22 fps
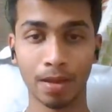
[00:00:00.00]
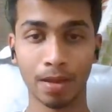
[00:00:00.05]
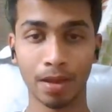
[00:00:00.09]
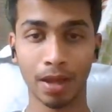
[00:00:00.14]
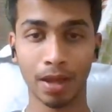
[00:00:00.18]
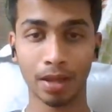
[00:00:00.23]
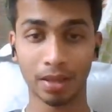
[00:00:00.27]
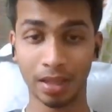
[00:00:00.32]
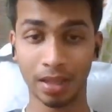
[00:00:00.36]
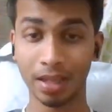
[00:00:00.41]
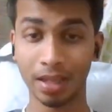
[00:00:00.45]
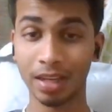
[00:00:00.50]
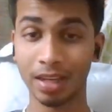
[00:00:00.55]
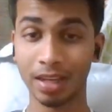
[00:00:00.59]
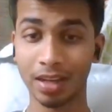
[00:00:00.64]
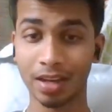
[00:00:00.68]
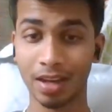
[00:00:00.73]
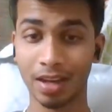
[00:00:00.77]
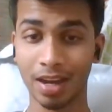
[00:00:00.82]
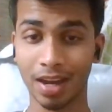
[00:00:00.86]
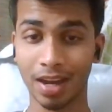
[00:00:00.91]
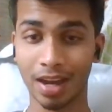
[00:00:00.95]
I
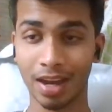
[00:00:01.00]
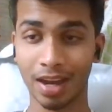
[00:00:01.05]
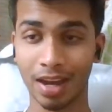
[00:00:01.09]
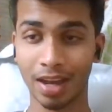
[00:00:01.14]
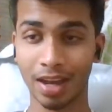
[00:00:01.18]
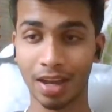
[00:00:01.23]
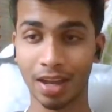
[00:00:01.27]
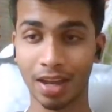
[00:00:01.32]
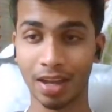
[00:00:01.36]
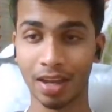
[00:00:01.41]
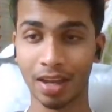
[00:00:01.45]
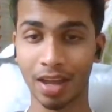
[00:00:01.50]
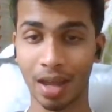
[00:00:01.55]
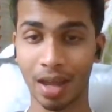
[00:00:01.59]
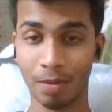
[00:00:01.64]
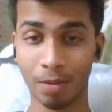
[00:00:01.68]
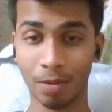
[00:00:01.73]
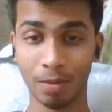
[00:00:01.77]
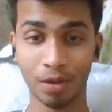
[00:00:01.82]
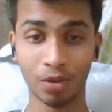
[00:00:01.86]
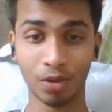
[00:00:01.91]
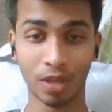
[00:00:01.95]
think I am
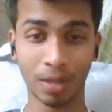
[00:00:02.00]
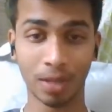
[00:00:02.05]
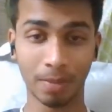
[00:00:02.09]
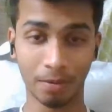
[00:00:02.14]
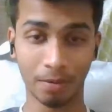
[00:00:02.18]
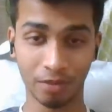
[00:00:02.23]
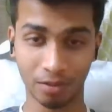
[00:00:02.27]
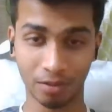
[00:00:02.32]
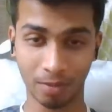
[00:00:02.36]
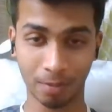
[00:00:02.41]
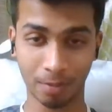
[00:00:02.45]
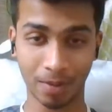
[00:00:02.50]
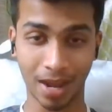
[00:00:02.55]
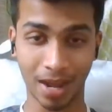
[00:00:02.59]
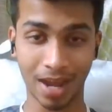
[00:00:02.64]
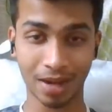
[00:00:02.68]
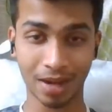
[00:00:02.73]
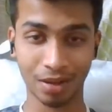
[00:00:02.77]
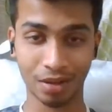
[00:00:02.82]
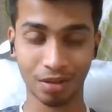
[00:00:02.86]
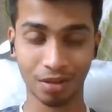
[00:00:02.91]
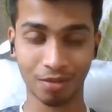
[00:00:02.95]
able to keep up with my
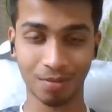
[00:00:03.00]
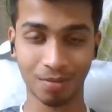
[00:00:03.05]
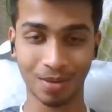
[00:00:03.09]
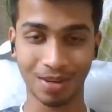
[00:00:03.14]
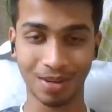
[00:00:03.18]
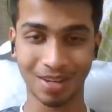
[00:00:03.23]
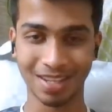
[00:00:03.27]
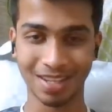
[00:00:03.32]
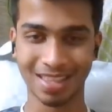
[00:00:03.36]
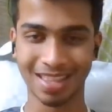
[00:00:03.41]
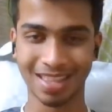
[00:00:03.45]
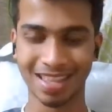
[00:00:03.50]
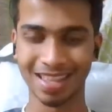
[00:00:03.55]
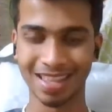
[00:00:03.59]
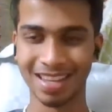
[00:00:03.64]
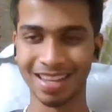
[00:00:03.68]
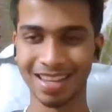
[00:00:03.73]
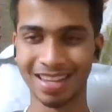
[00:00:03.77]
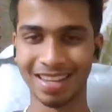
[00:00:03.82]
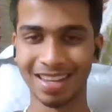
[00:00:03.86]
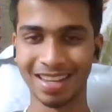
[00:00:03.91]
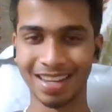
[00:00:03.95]
plans because
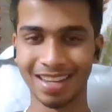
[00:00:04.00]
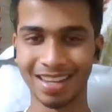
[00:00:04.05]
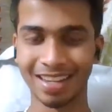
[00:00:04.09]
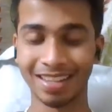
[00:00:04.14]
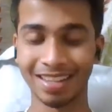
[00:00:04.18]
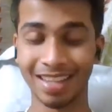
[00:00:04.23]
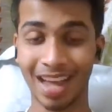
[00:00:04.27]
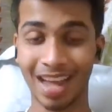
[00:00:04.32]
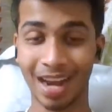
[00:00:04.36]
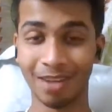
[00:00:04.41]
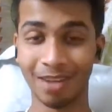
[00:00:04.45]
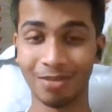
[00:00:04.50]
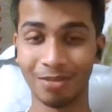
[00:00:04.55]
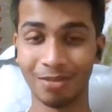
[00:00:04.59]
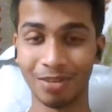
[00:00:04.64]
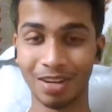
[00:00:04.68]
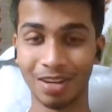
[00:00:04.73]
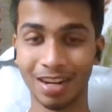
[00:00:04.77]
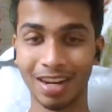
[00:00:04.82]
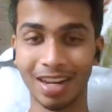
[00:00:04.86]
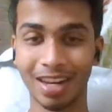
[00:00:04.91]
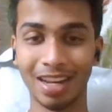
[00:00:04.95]
that
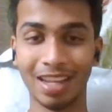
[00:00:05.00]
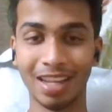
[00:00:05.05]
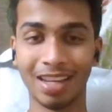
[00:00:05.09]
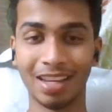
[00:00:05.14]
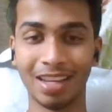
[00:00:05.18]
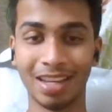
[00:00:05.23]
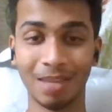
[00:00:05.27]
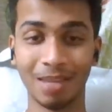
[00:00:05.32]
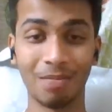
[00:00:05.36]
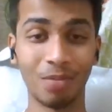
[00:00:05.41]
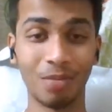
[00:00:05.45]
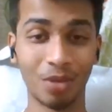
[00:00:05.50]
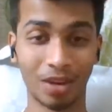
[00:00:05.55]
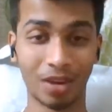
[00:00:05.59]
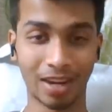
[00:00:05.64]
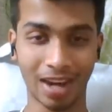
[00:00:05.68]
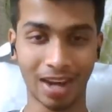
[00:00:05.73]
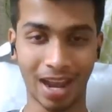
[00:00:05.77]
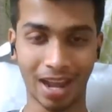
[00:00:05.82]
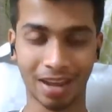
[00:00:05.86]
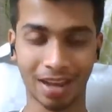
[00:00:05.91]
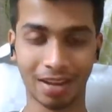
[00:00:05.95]
would really keep me on
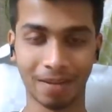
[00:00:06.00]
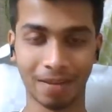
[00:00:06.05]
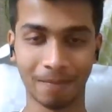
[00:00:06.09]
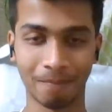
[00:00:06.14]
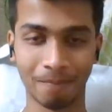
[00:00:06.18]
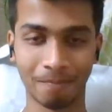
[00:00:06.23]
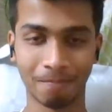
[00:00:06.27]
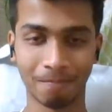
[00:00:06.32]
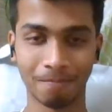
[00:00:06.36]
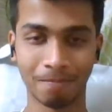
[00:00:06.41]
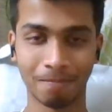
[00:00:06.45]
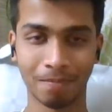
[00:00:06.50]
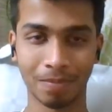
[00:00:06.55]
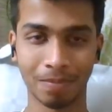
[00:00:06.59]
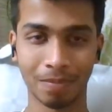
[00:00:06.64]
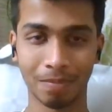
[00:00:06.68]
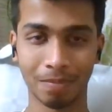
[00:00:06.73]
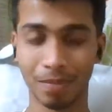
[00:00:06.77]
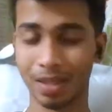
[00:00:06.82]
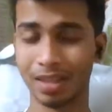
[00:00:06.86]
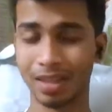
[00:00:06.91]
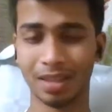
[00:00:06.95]
track.
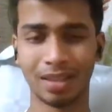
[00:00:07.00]
But